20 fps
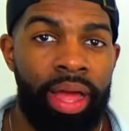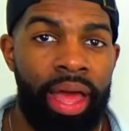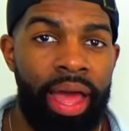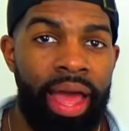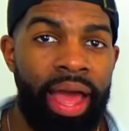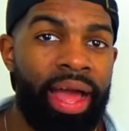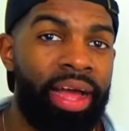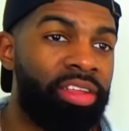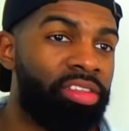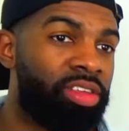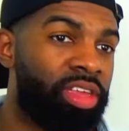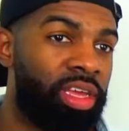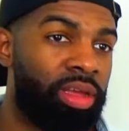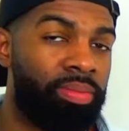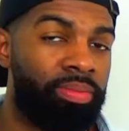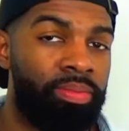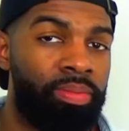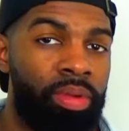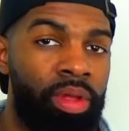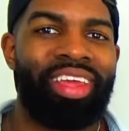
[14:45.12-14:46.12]
ask
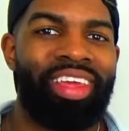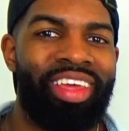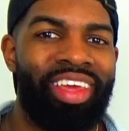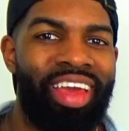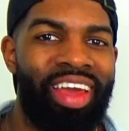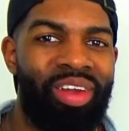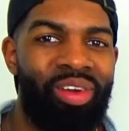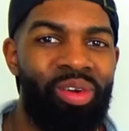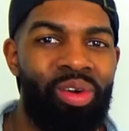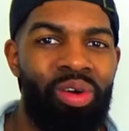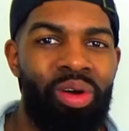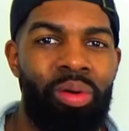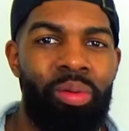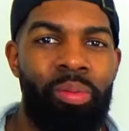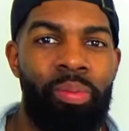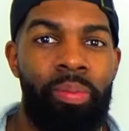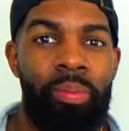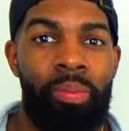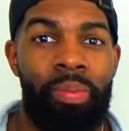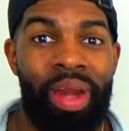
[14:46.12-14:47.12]
him. Quiero
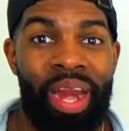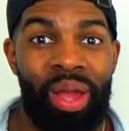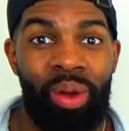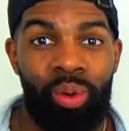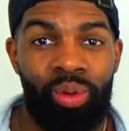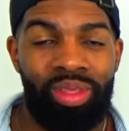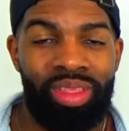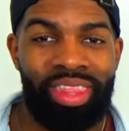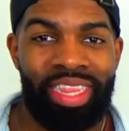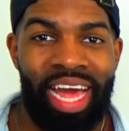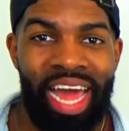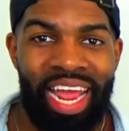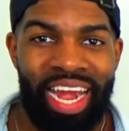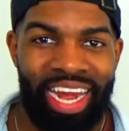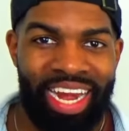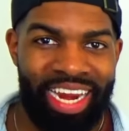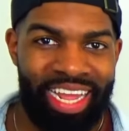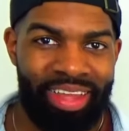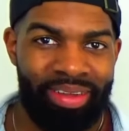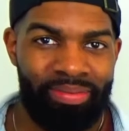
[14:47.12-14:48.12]

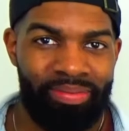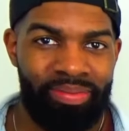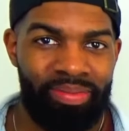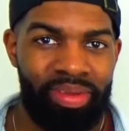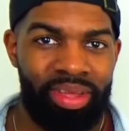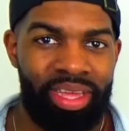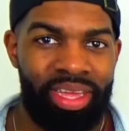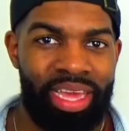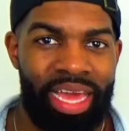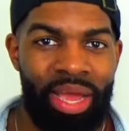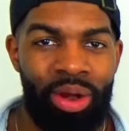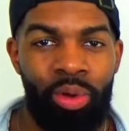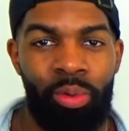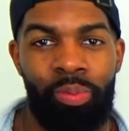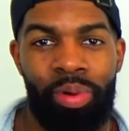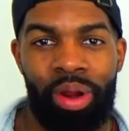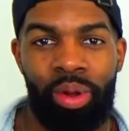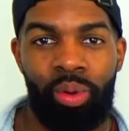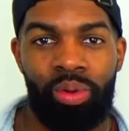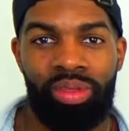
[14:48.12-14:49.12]
preguntarle. Quiero
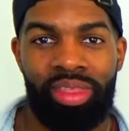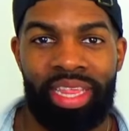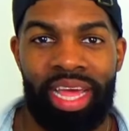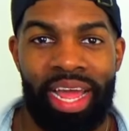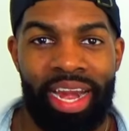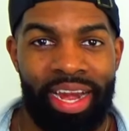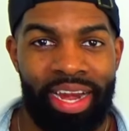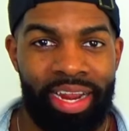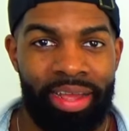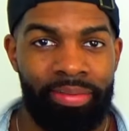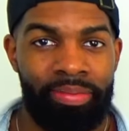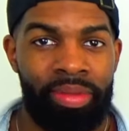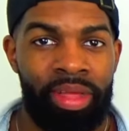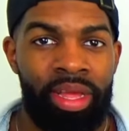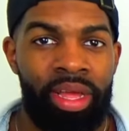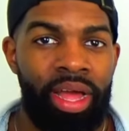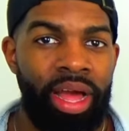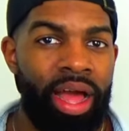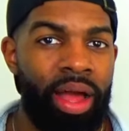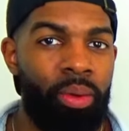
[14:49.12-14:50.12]
preguntarle.
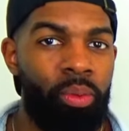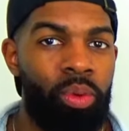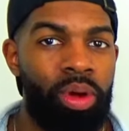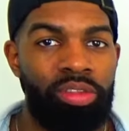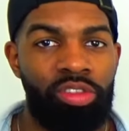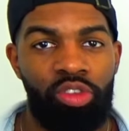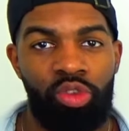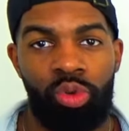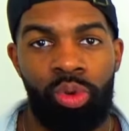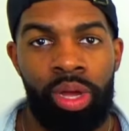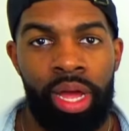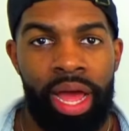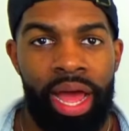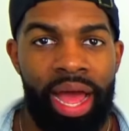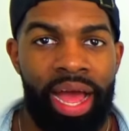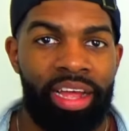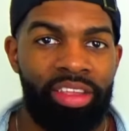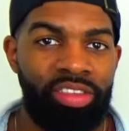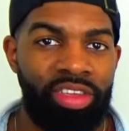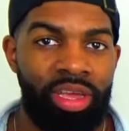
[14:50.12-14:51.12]
I want to
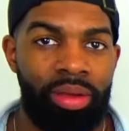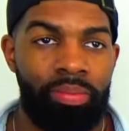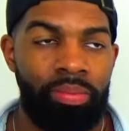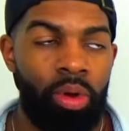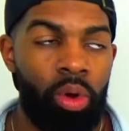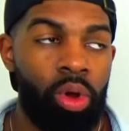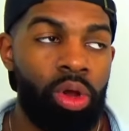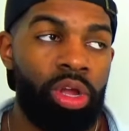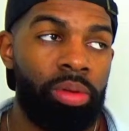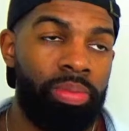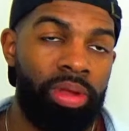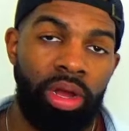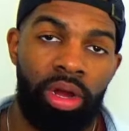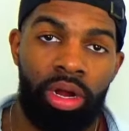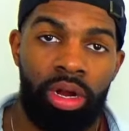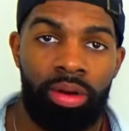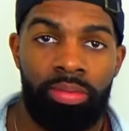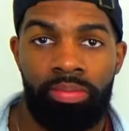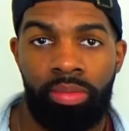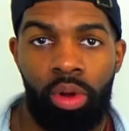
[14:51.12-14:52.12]
ask him. Or it could be
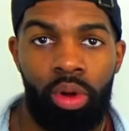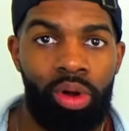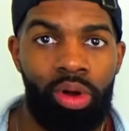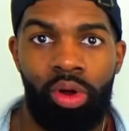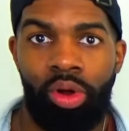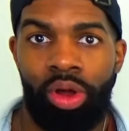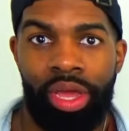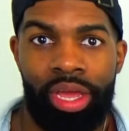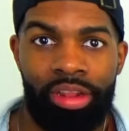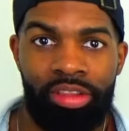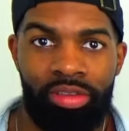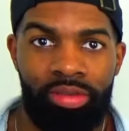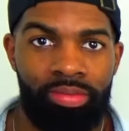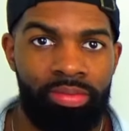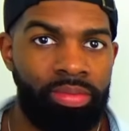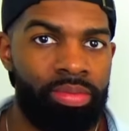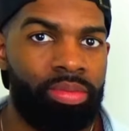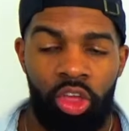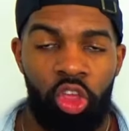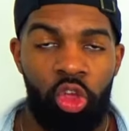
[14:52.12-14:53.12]
her or it.
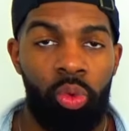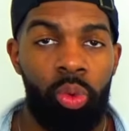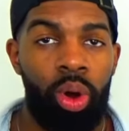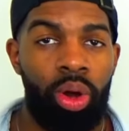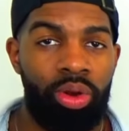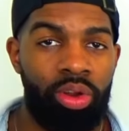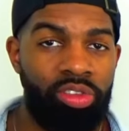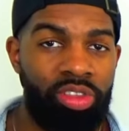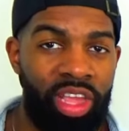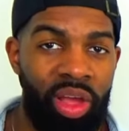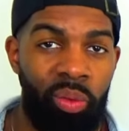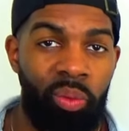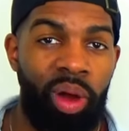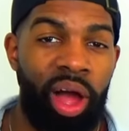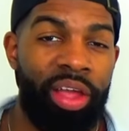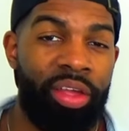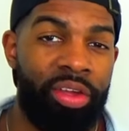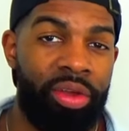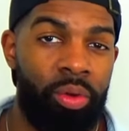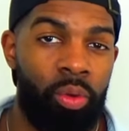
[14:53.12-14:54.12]
You will understand
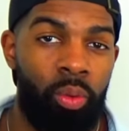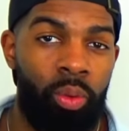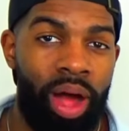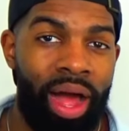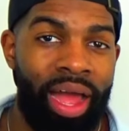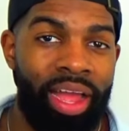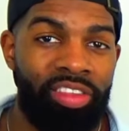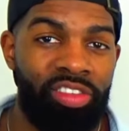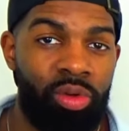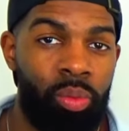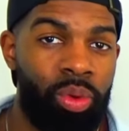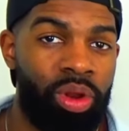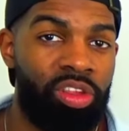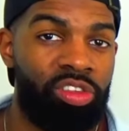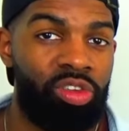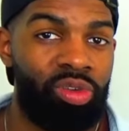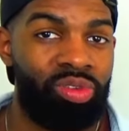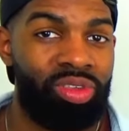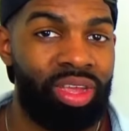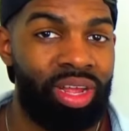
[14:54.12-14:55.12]
why someone
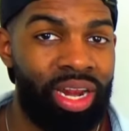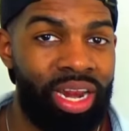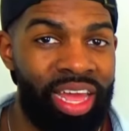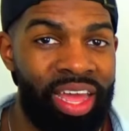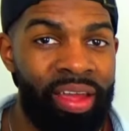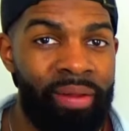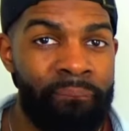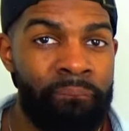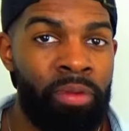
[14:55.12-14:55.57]
is using le